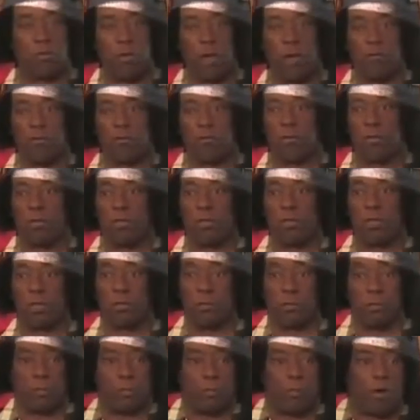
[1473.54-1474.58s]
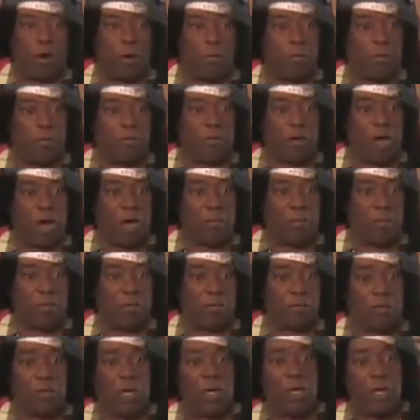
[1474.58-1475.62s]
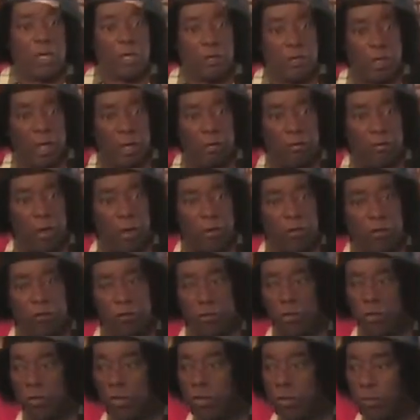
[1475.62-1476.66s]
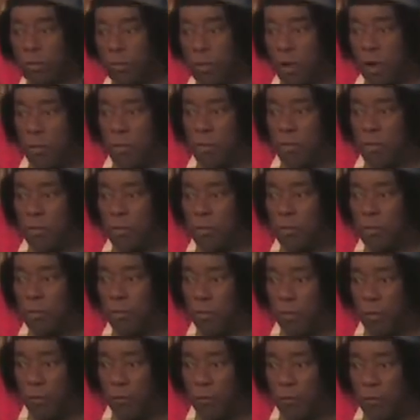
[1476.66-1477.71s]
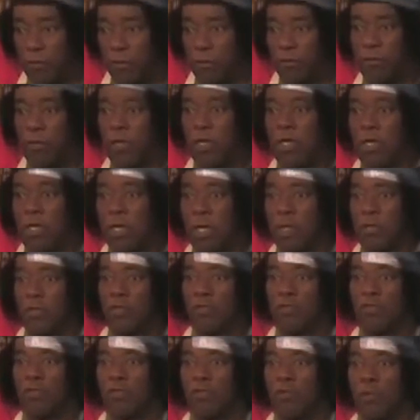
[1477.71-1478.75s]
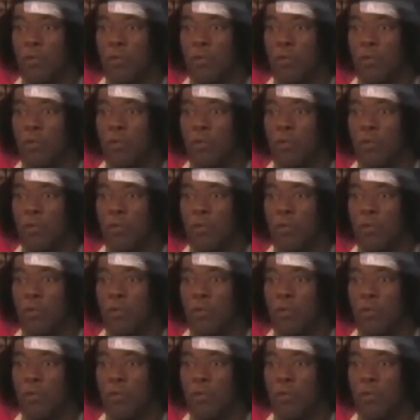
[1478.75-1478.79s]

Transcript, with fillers: registered in the Department of Commerce, then registered in the Department of Orphans. And this is